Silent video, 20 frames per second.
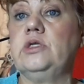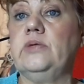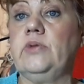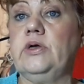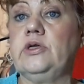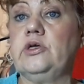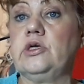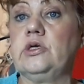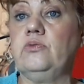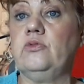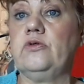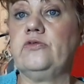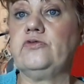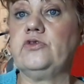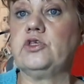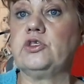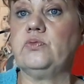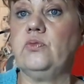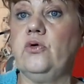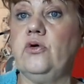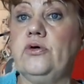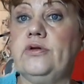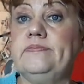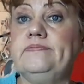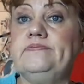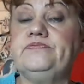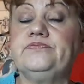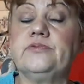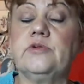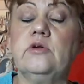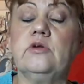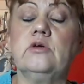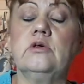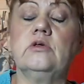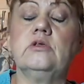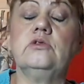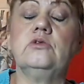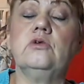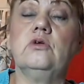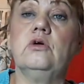and the money came off this morning. And
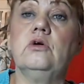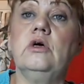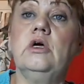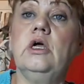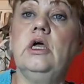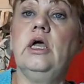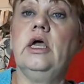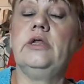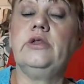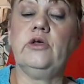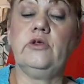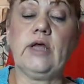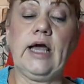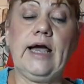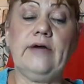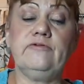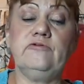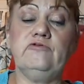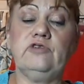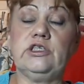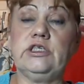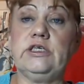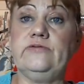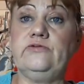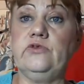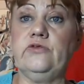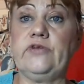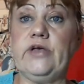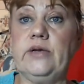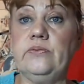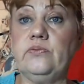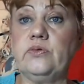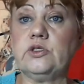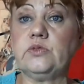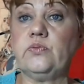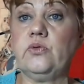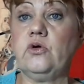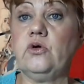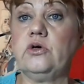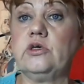oh no. Now, I haven't received November's
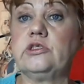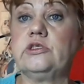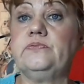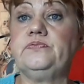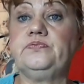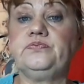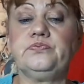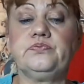box.